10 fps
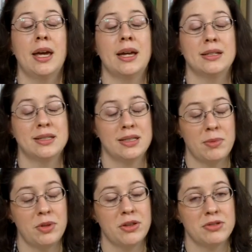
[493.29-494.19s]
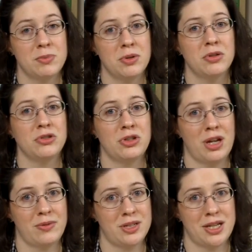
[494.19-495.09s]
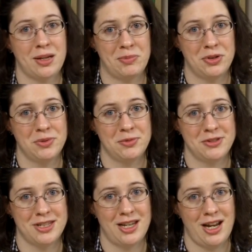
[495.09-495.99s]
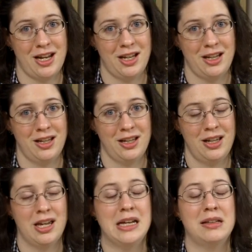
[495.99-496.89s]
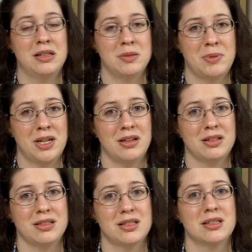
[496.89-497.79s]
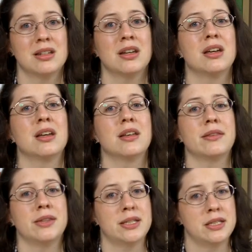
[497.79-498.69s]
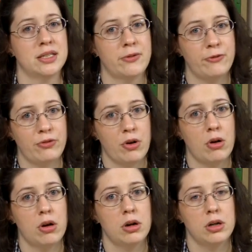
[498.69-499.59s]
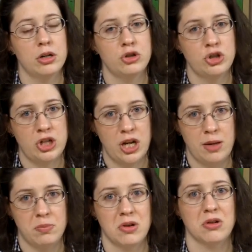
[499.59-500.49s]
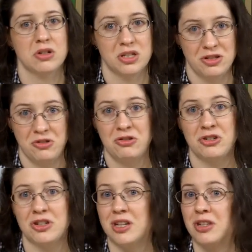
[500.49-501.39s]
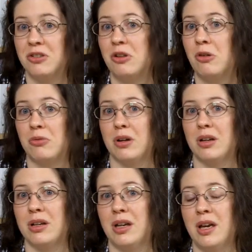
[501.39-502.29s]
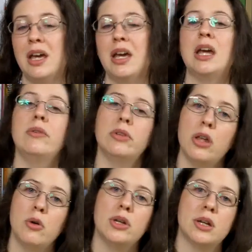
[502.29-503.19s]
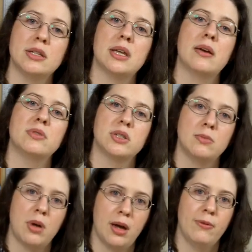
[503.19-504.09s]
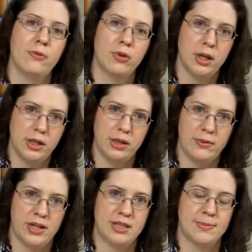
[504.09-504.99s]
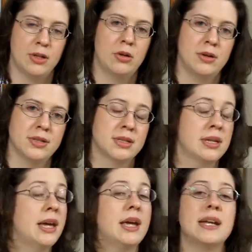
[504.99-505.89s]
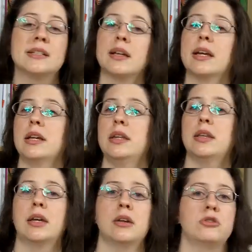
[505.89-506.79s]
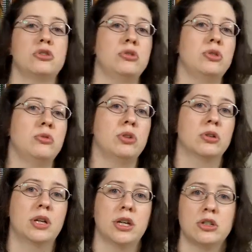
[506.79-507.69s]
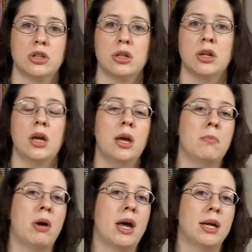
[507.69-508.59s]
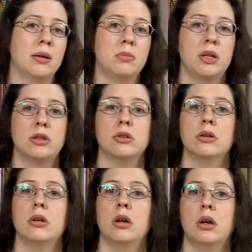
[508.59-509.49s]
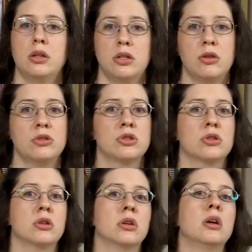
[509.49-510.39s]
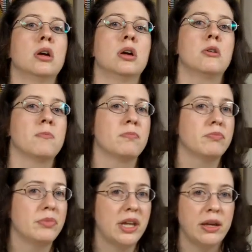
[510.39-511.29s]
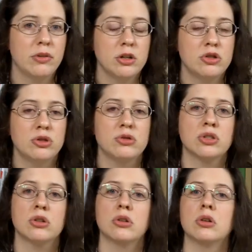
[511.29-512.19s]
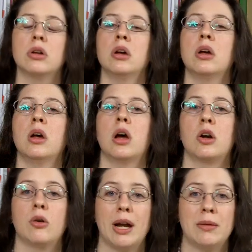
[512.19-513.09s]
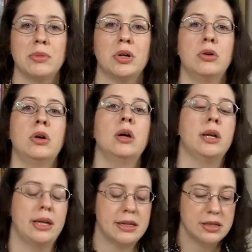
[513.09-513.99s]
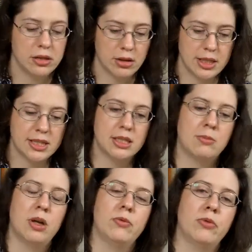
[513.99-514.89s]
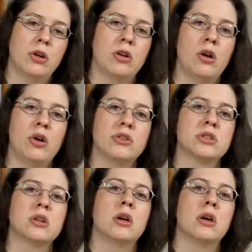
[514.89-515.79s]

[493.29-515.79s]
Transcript: And some of those pills you have to take multiples a day. Let's be honest, this is a far cheaper solution in the long run, even though it does have some upfront investment costs. It's like anything else you do in your kitchen, buying a blender, a toaster, even a juicer, a grain mill. Yes, there is some upfront cost,